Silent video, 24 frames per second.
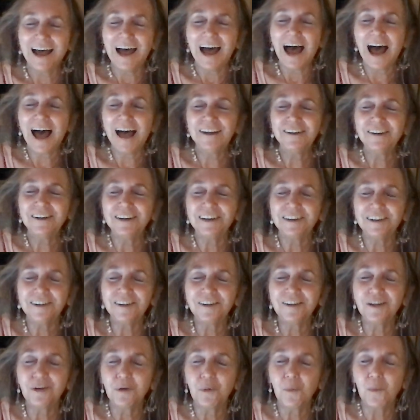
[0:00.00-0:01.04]
And
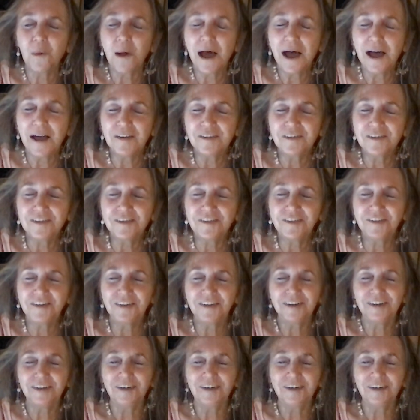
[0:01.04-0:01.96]
in the west,